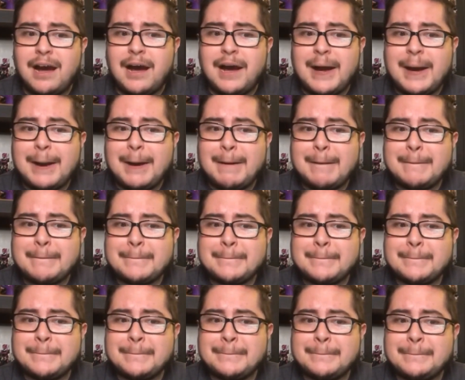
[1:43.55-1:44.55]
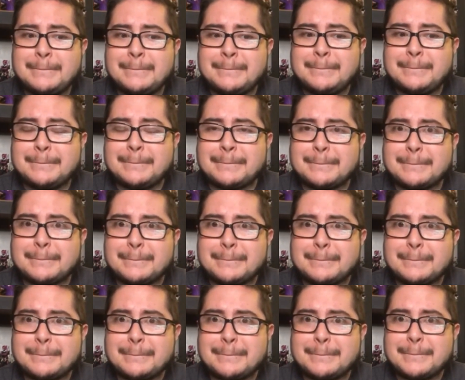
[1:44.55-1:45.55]
And
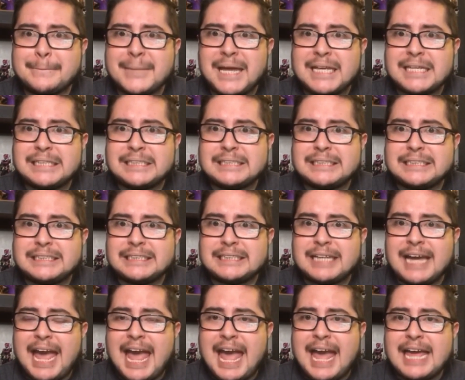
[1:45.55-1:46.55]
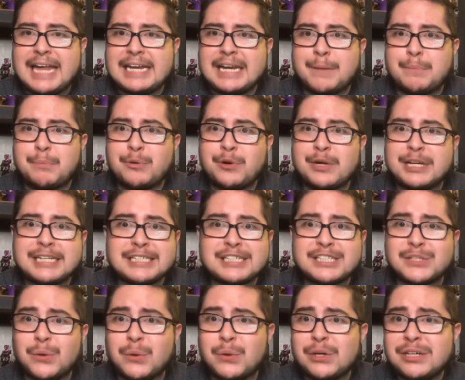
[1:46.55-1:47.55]
a pretty
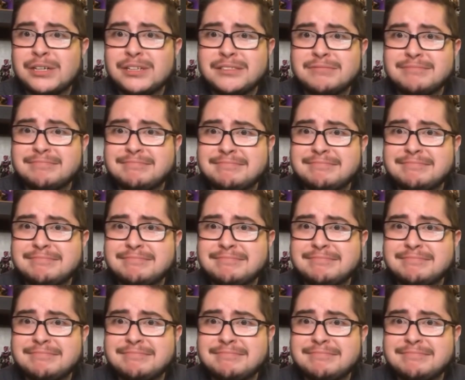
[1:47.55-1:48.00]
sword.